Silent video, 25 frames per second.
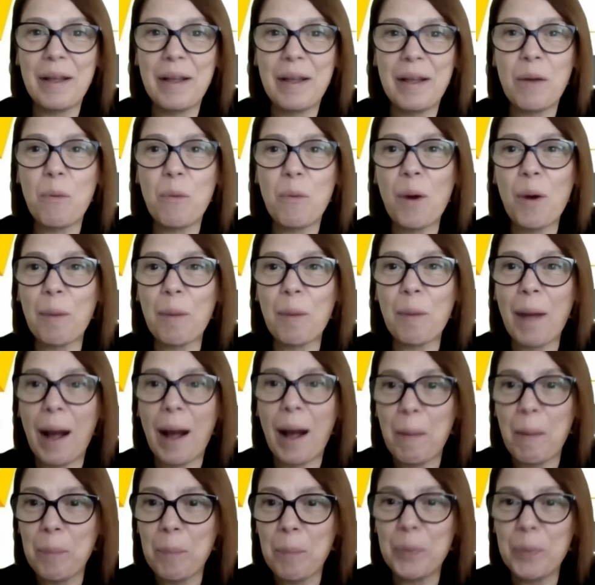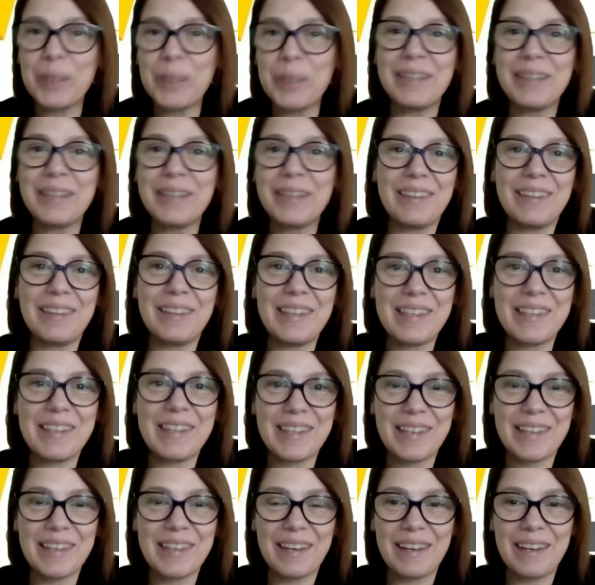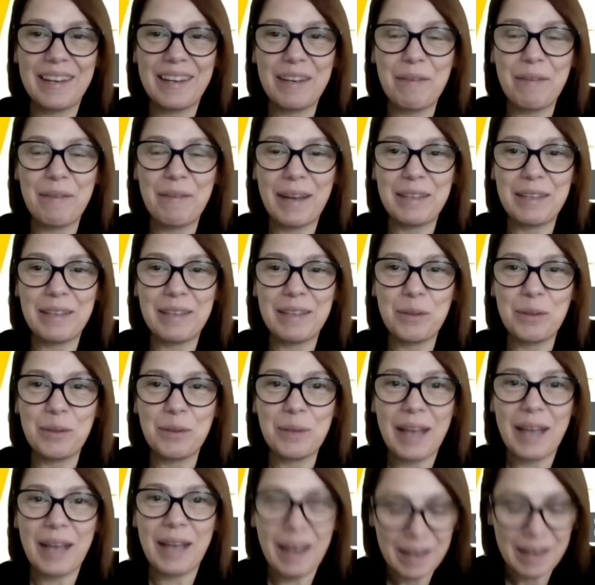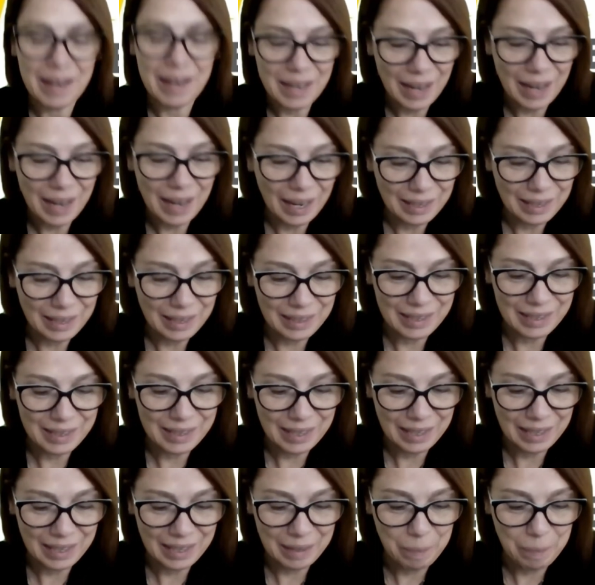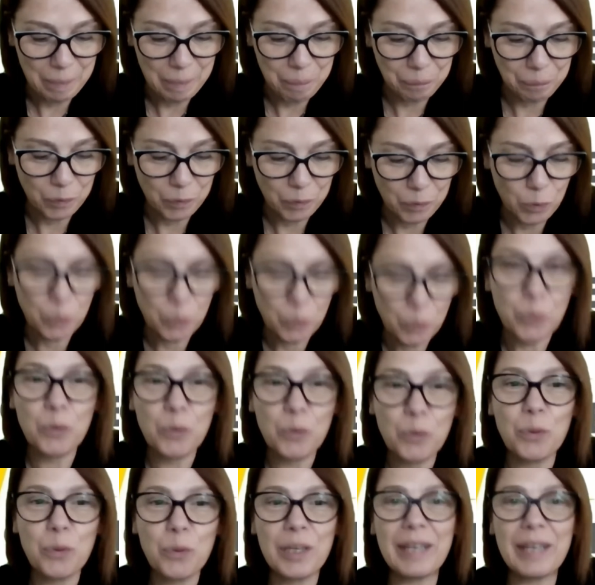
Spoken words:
warm up this event today and to